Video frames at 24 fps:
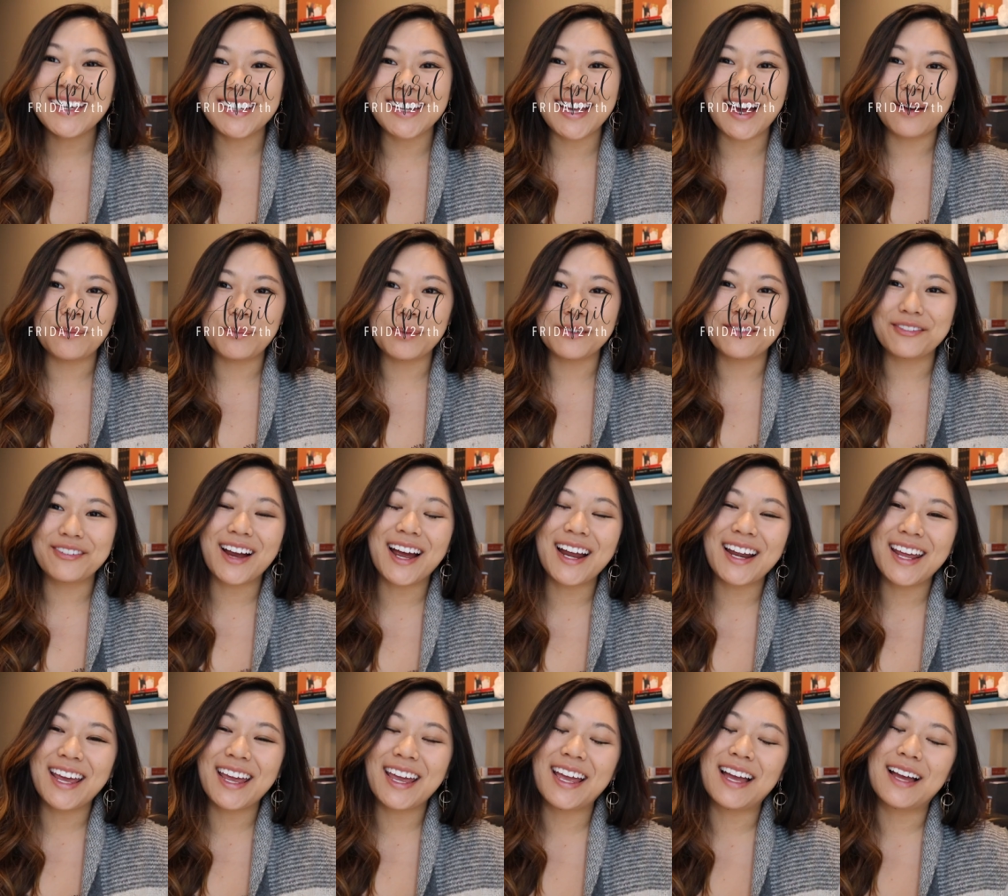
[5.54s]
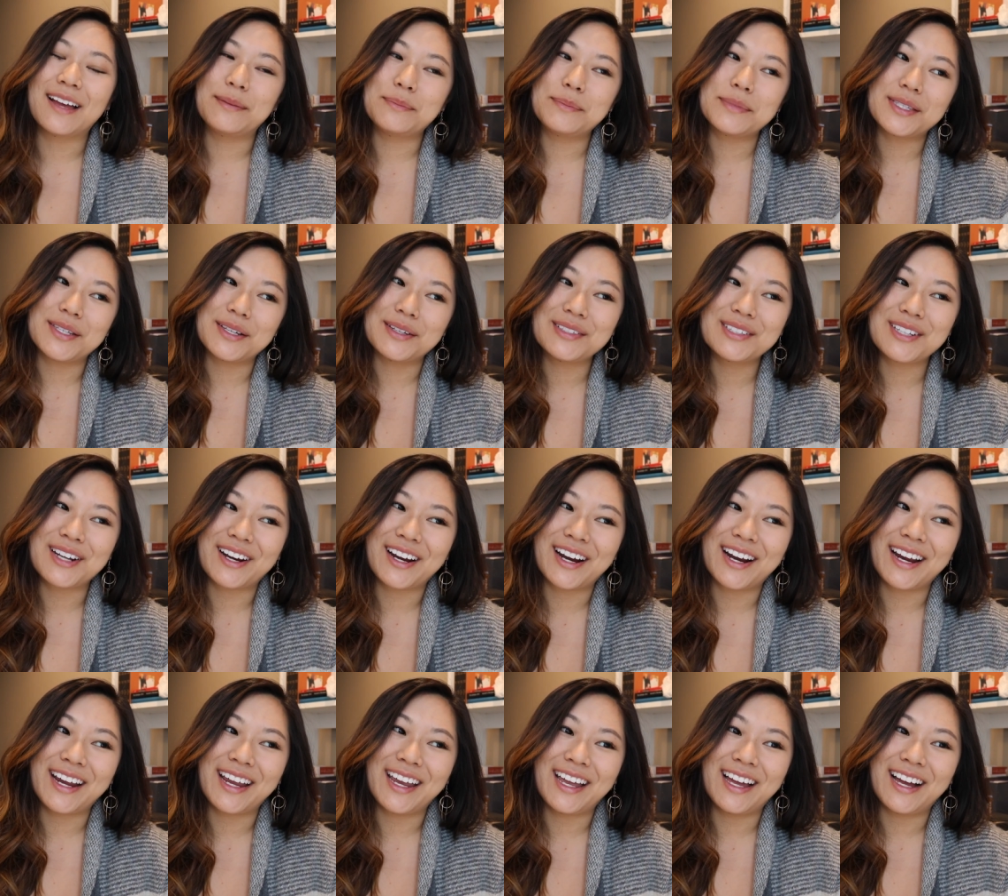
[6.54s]
and happy Friday. I'm so
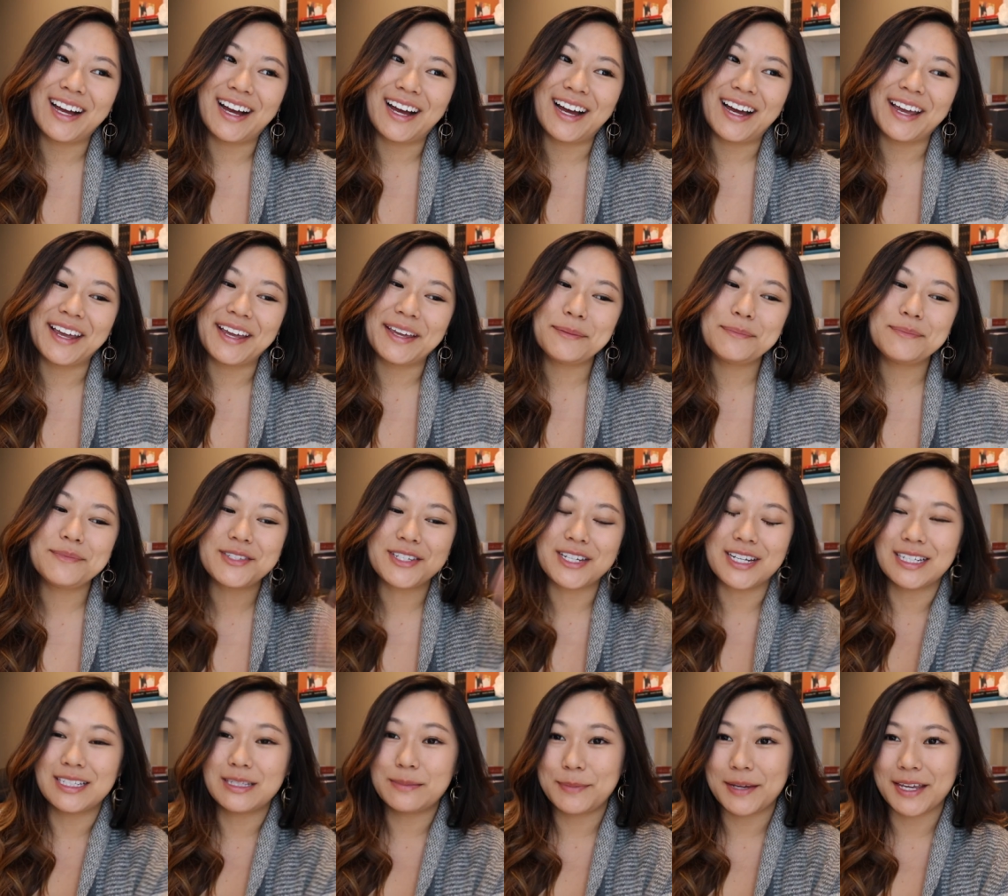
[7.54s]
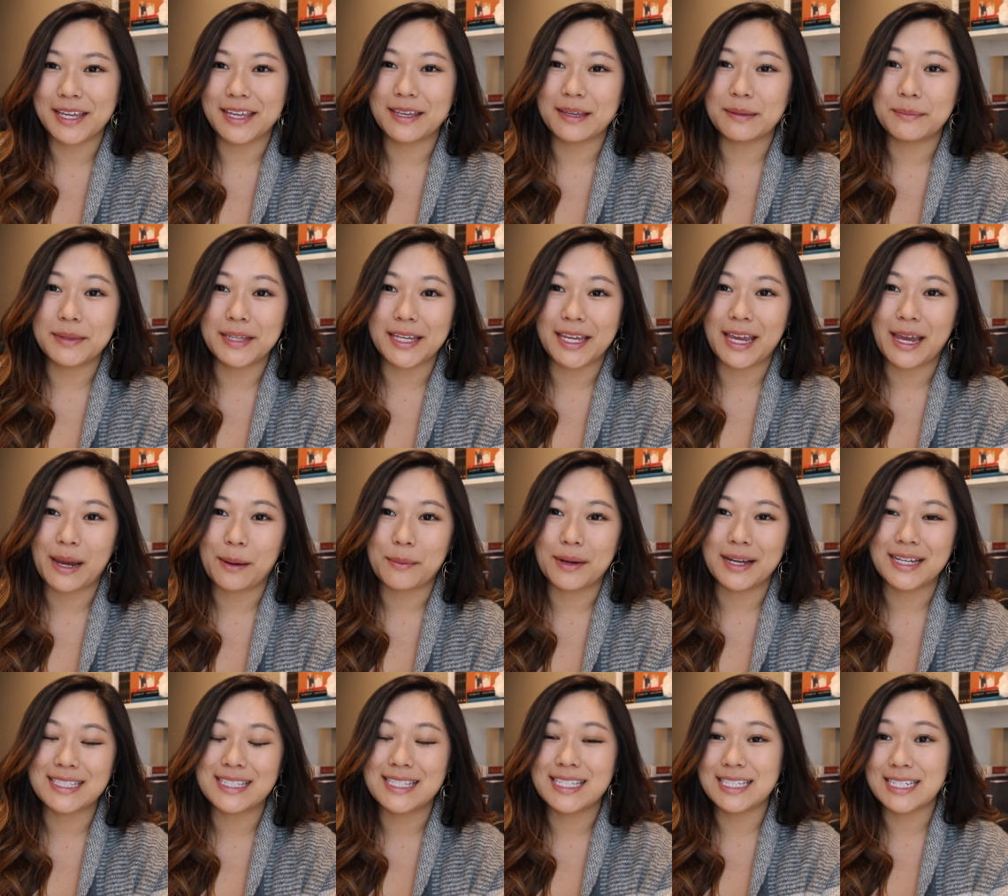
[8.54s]
sorry. I'm just picking up the
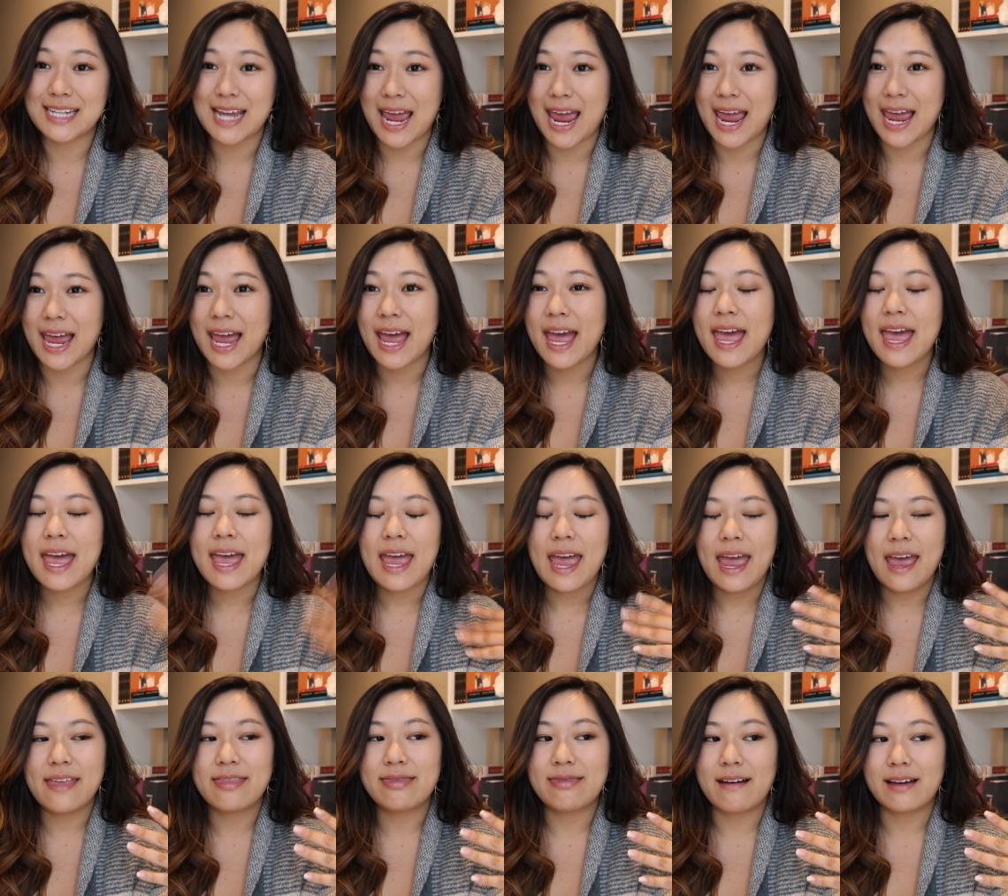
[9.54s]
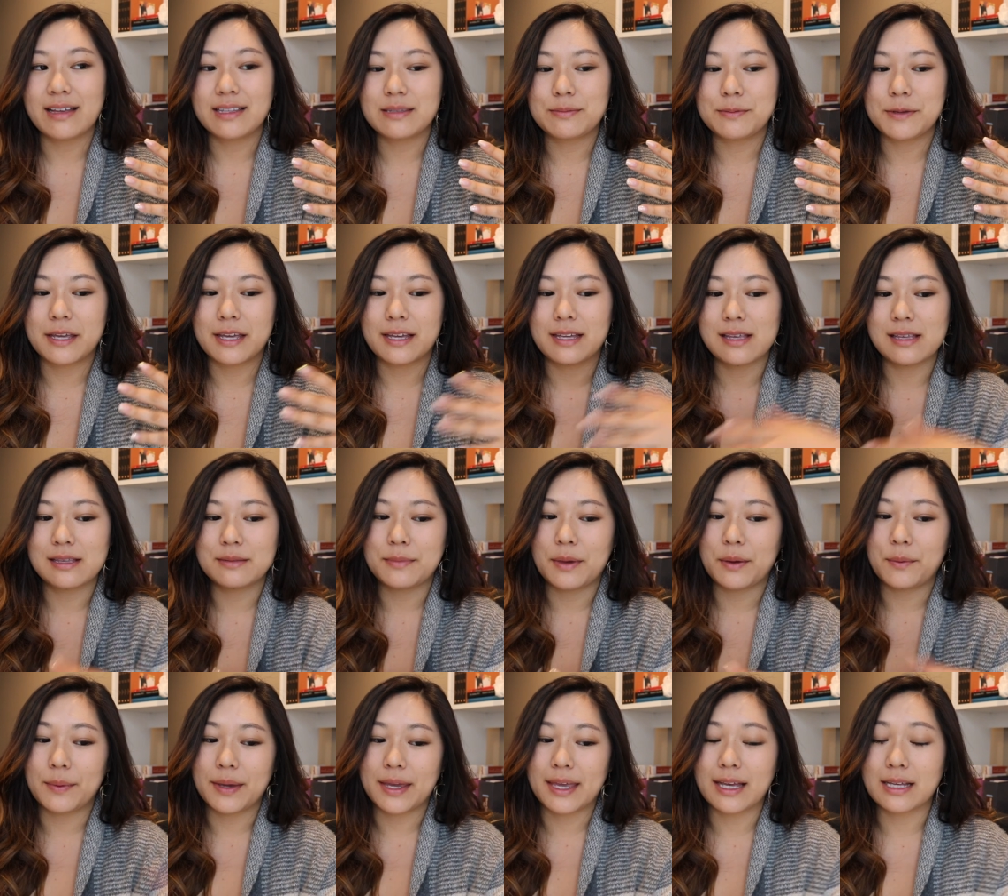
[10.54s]
camera today and that's because
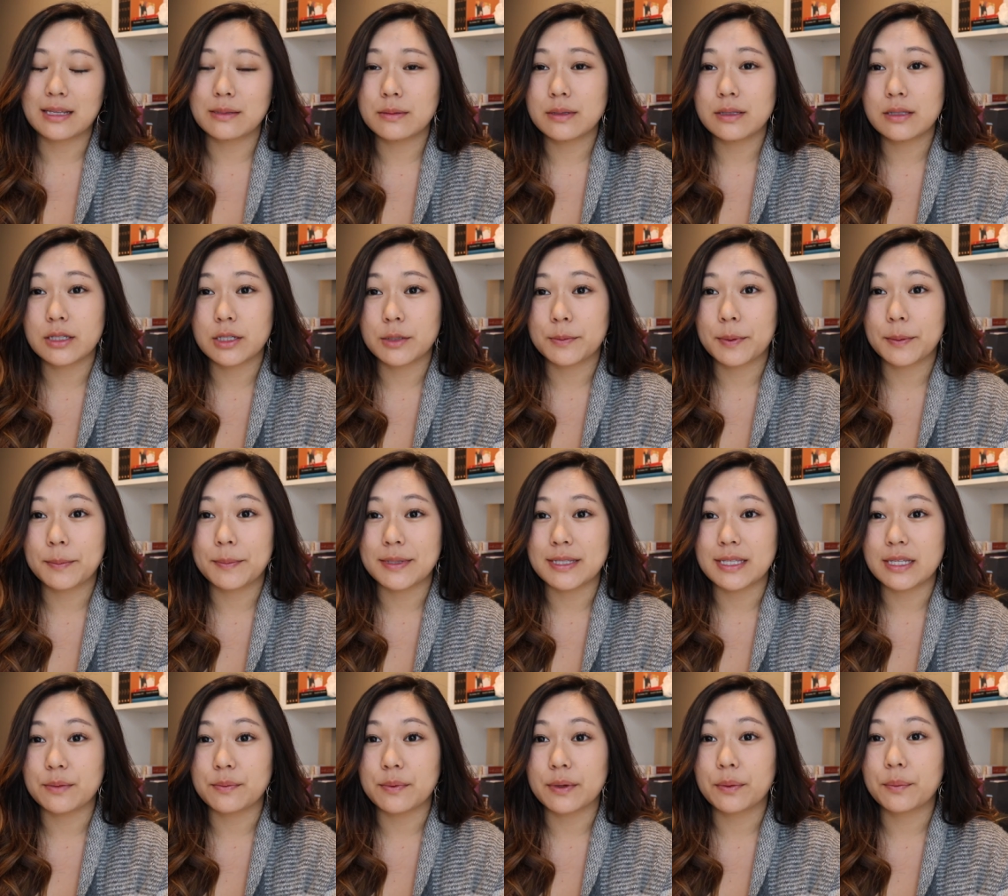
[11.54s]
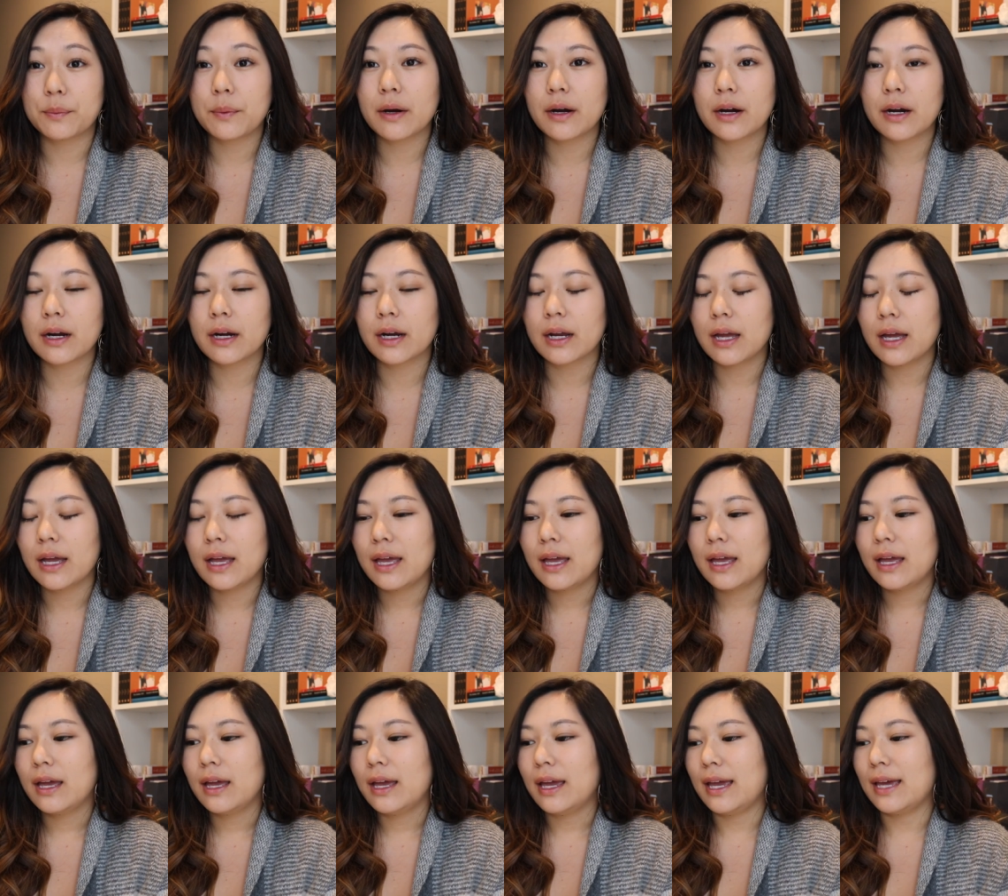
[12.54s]
my week has been super busy with work
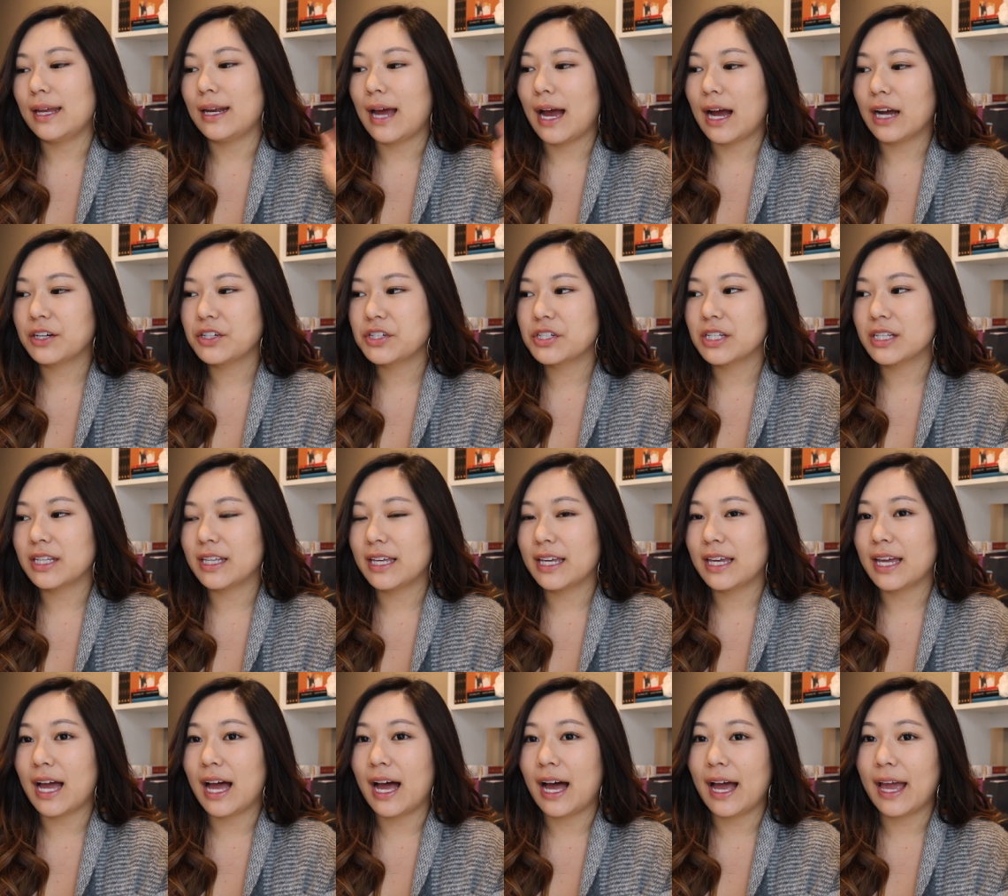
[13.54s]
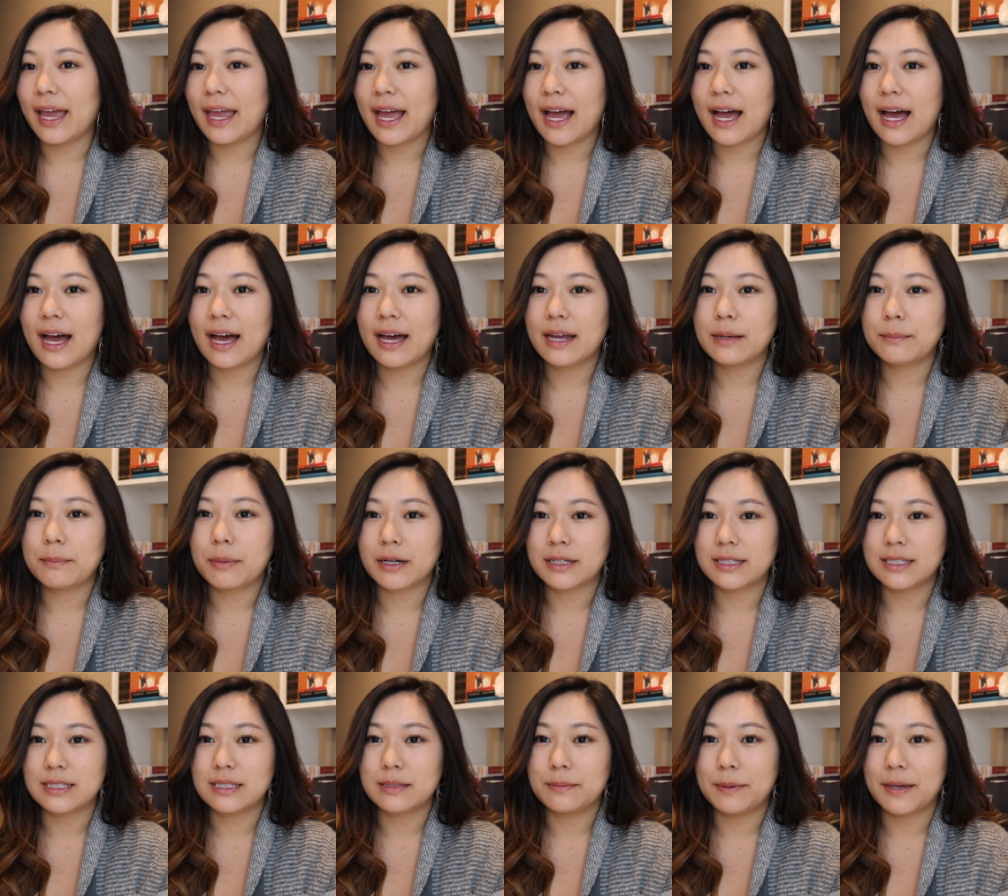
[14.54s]
and actually I had
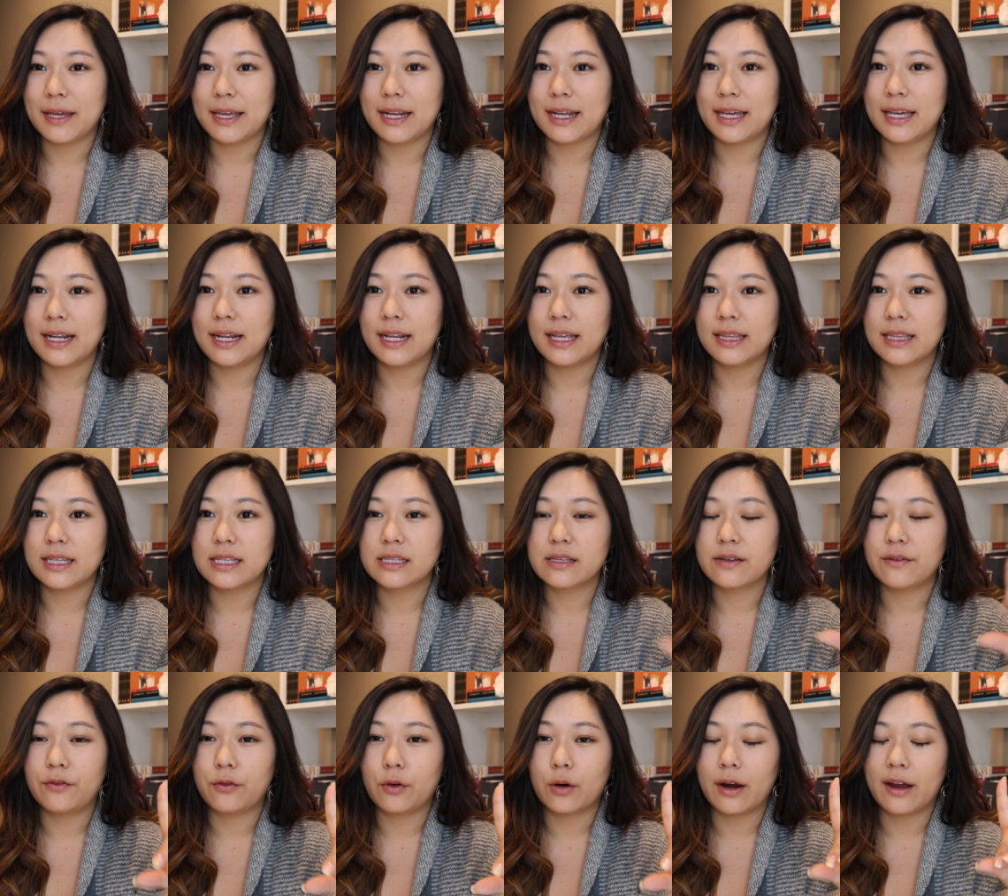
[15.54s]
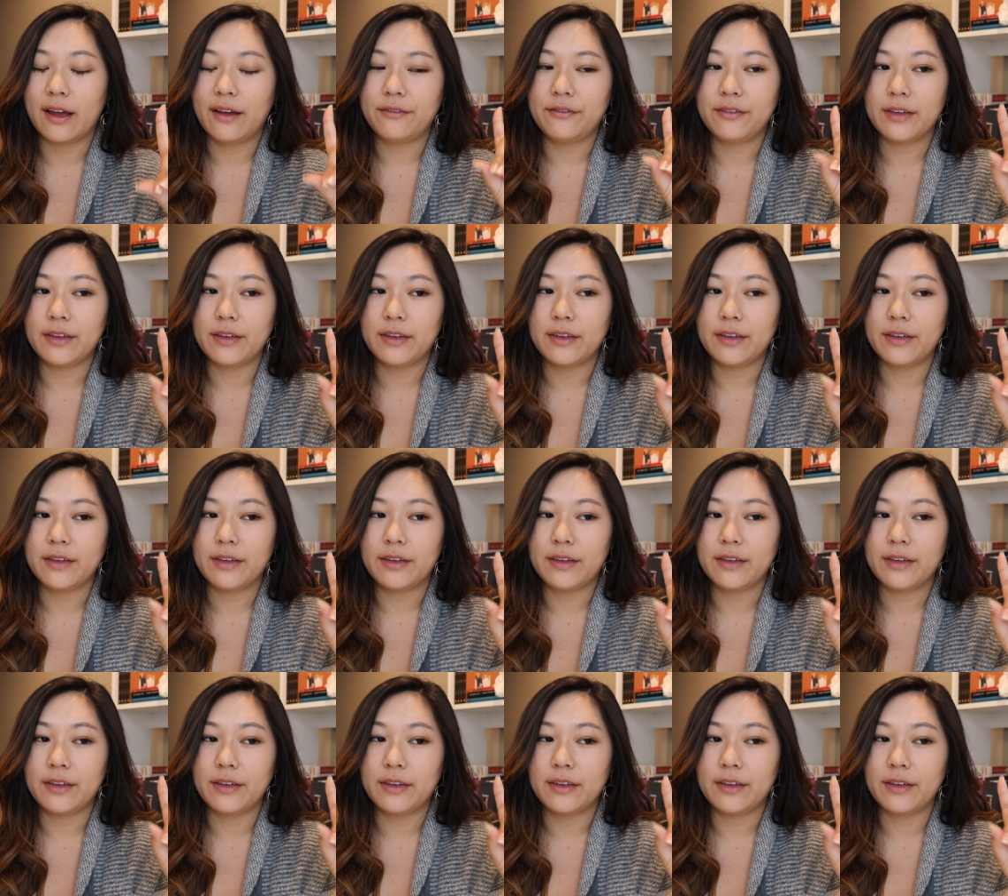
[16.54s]
participated in the Sephora